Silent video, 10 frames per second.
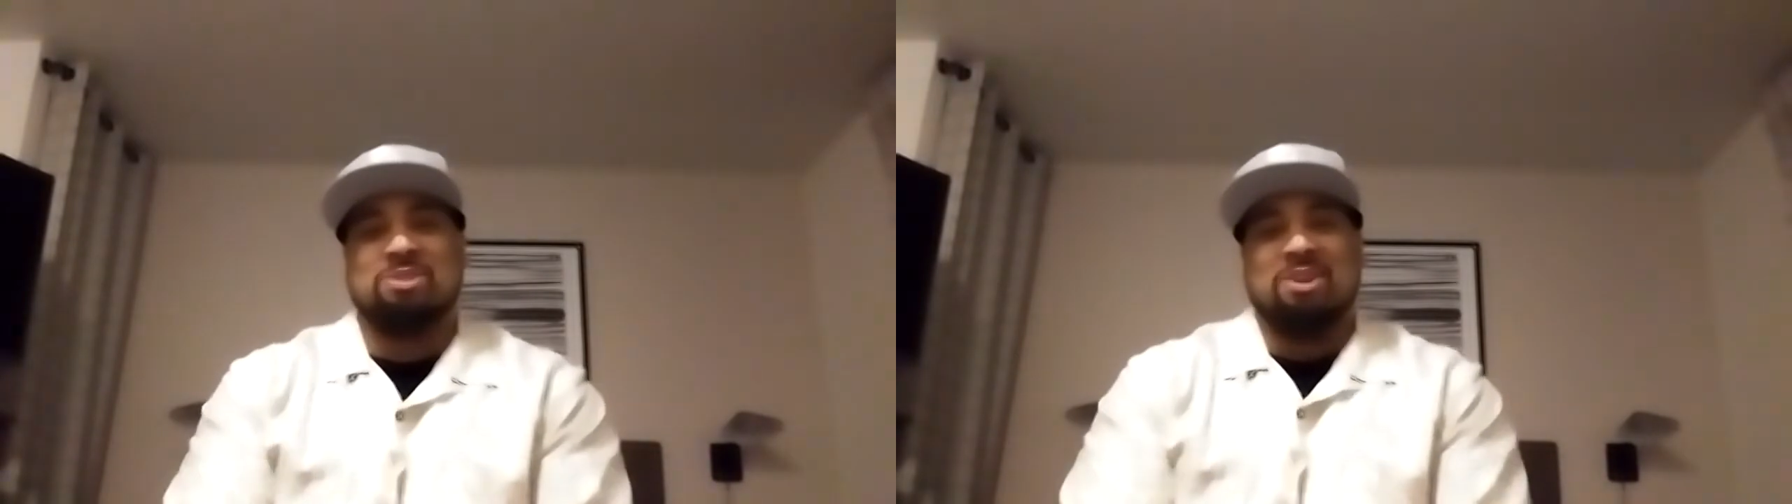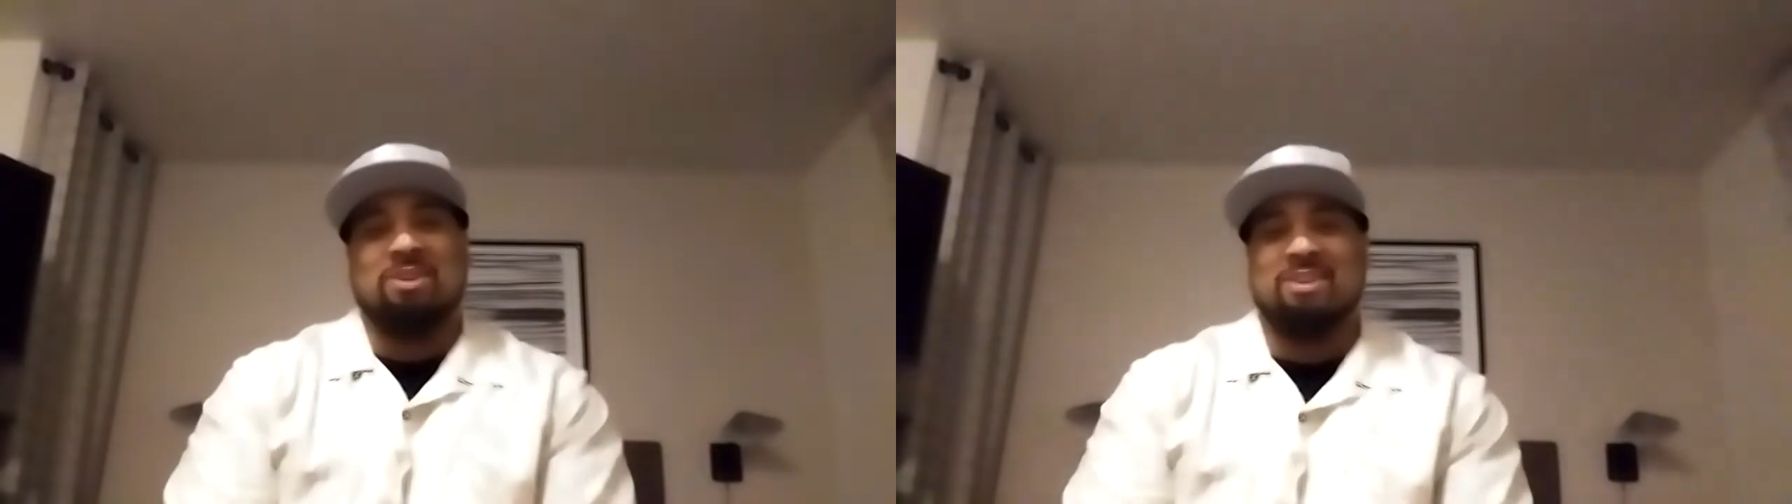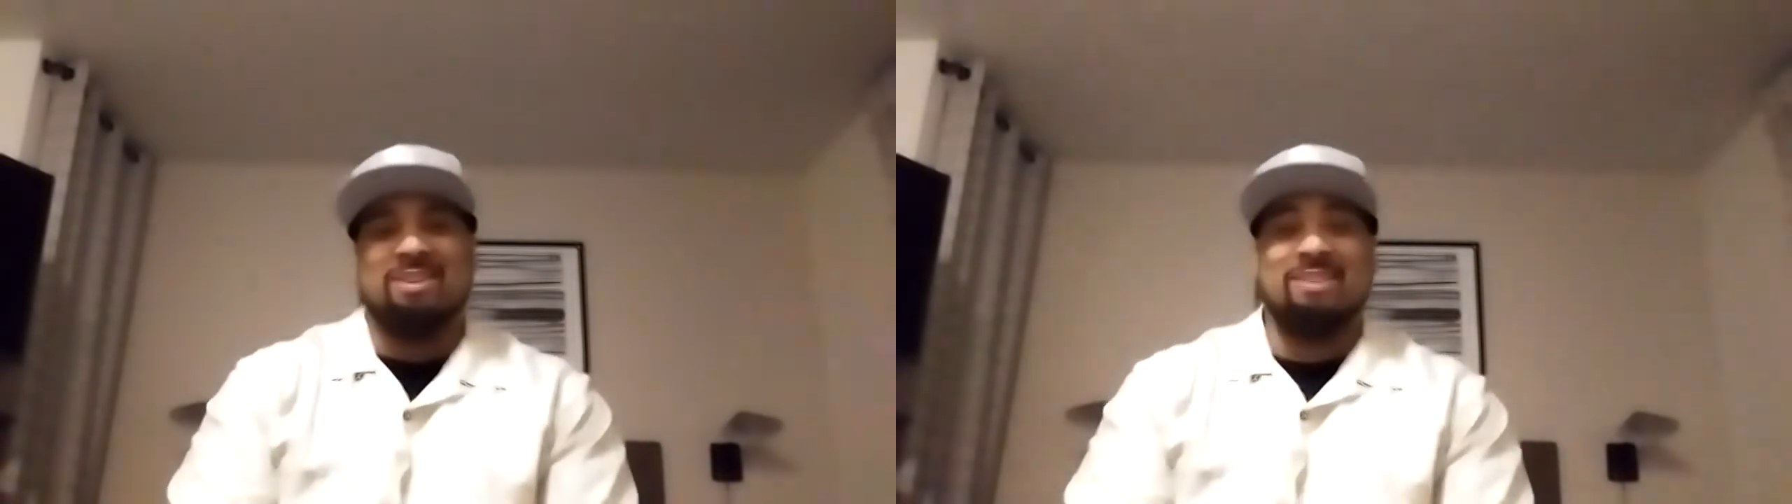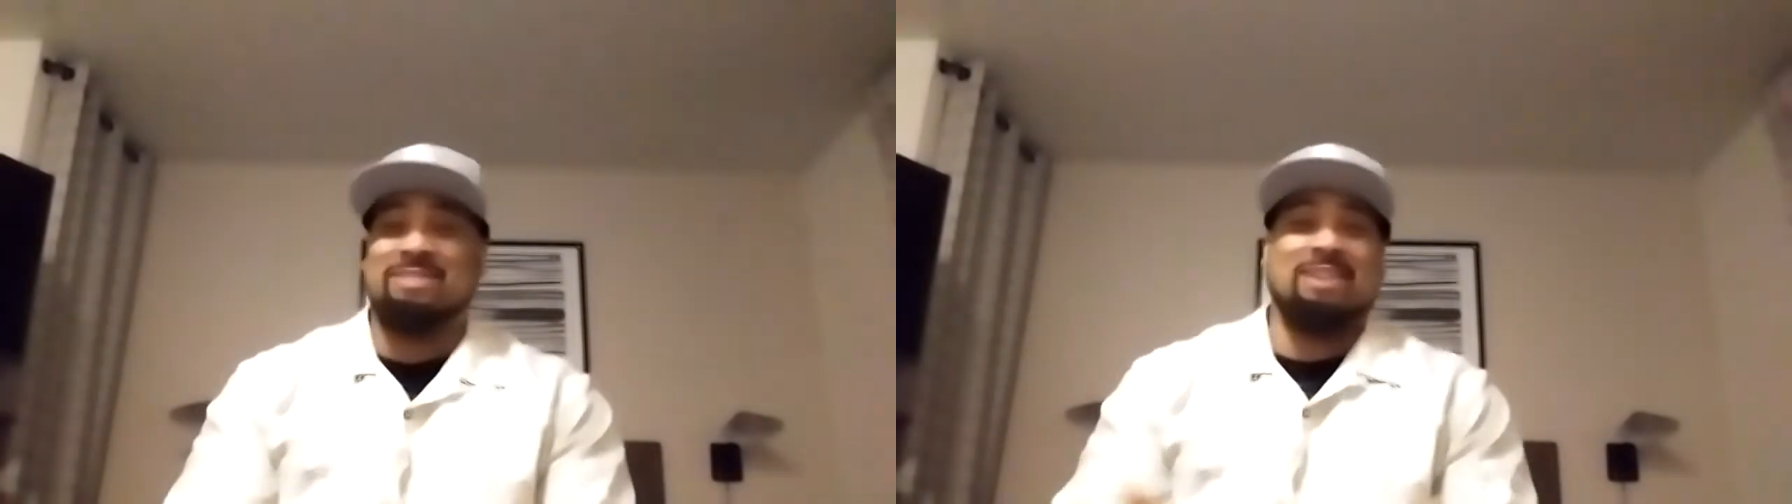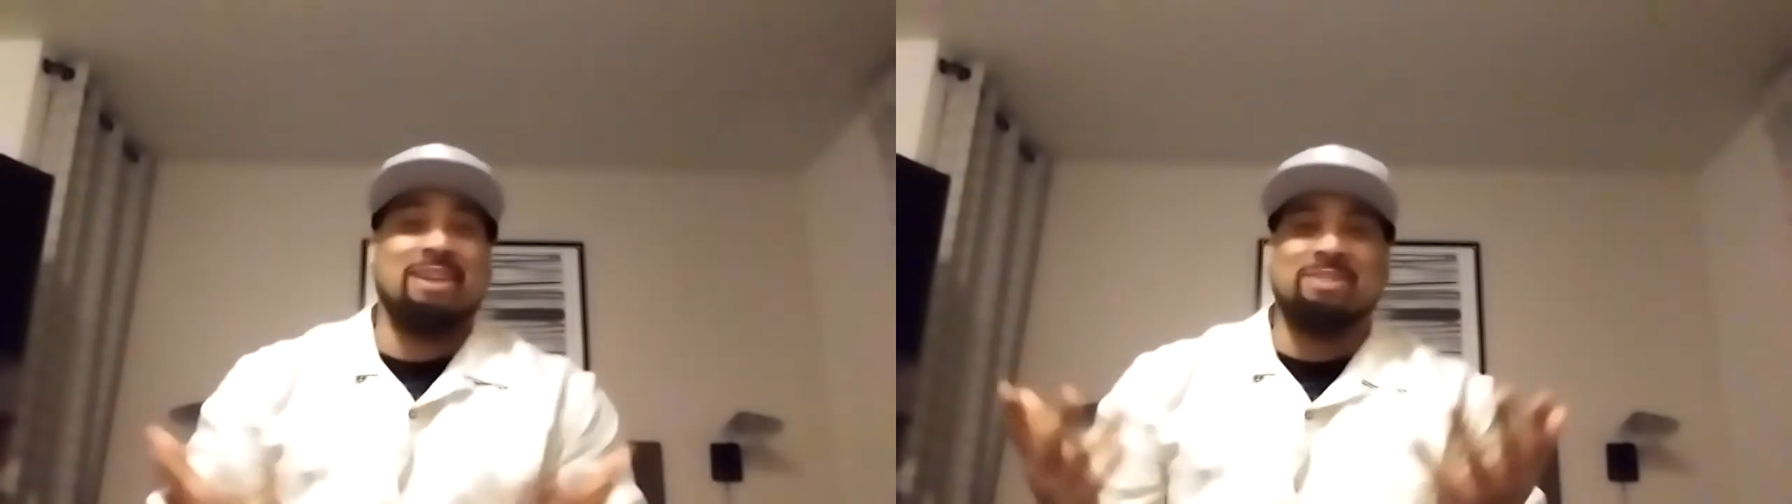shirt. I
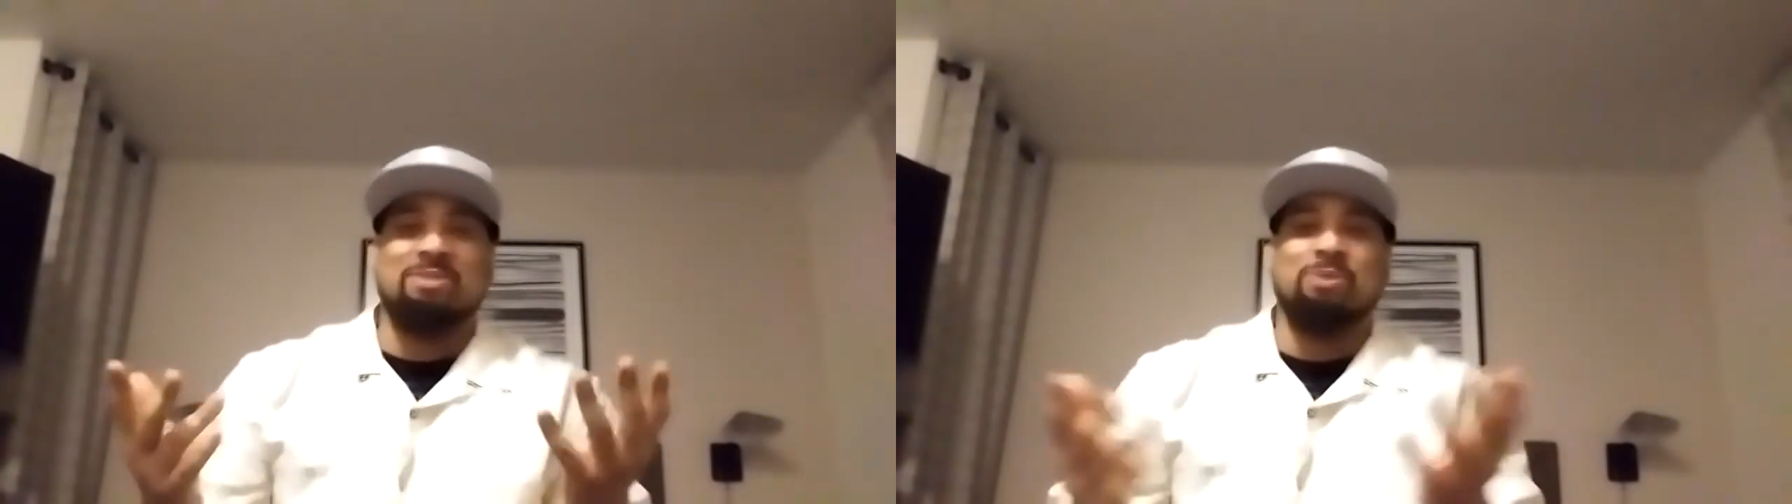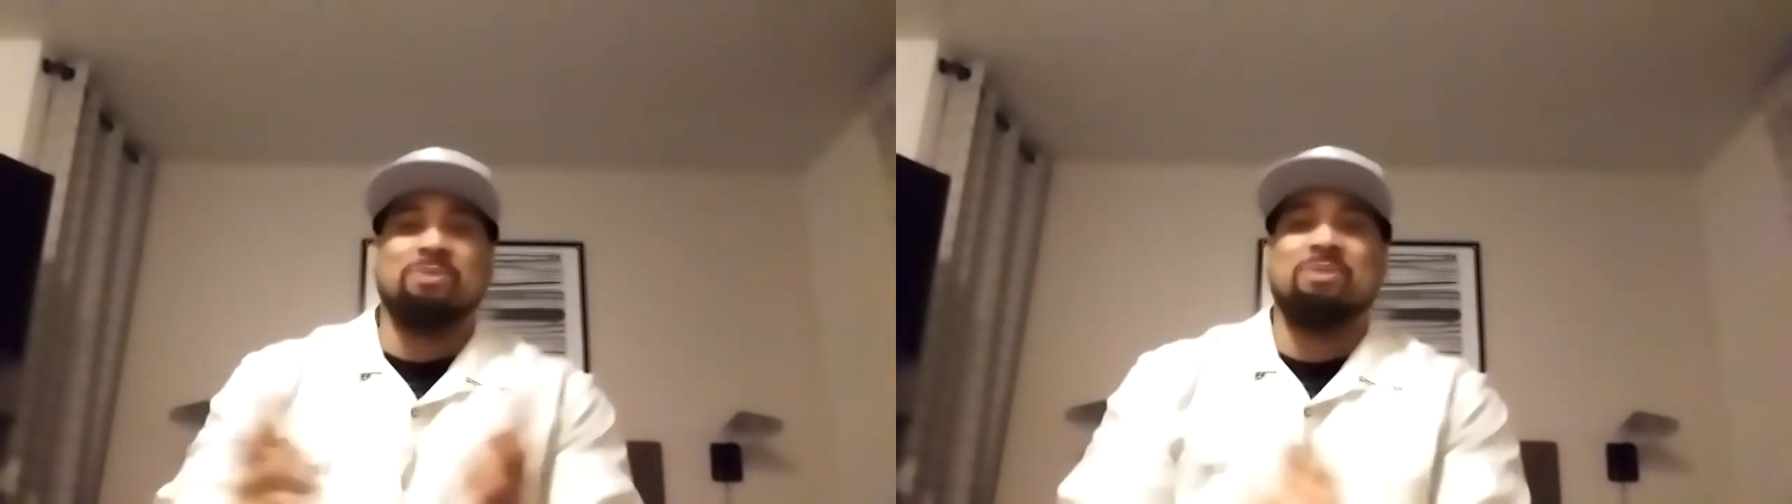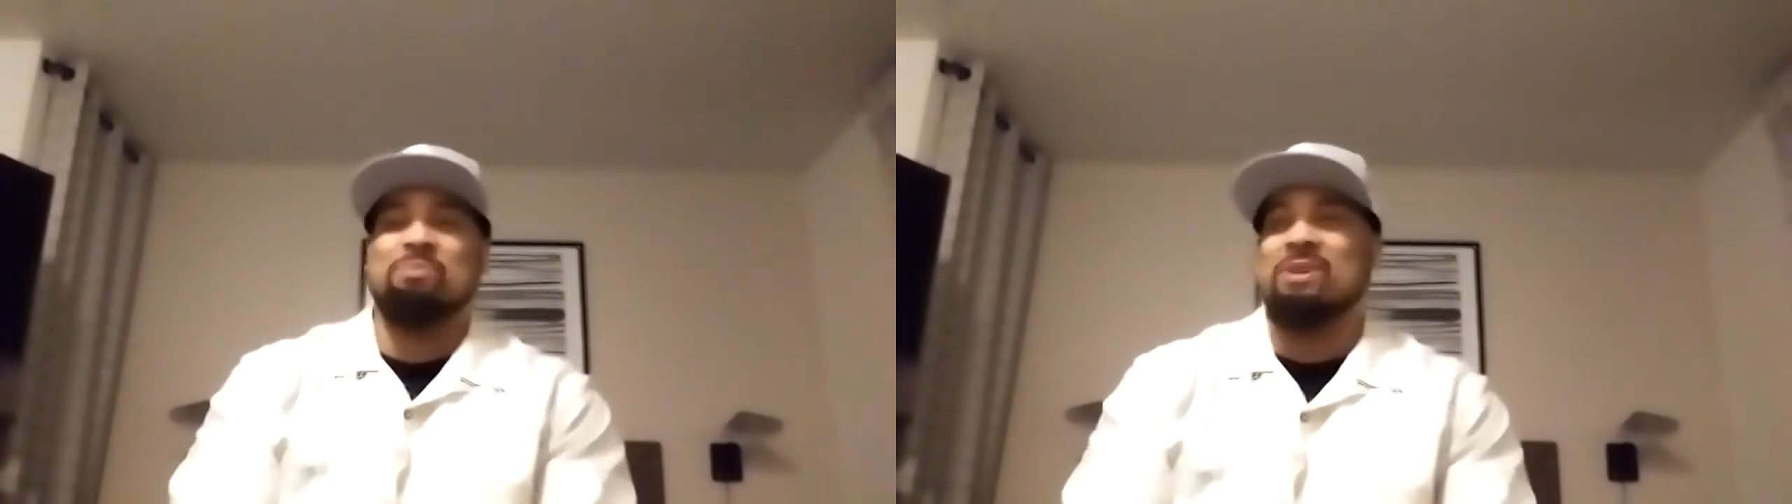was like, that's news to